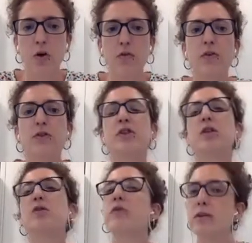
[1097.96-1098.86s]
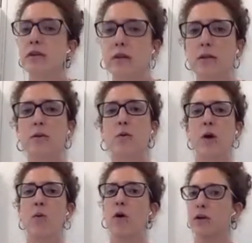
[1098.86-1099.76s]
for this reason, we
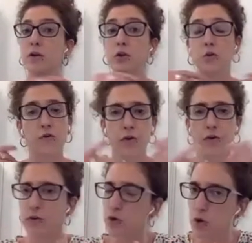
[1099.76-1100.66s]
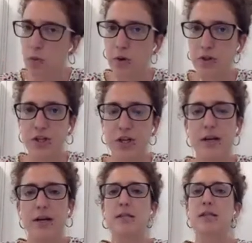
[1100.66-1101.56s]
worked for 2 more
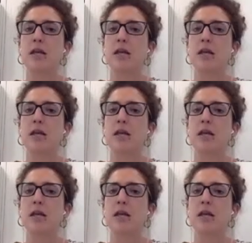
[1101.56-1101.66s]
years,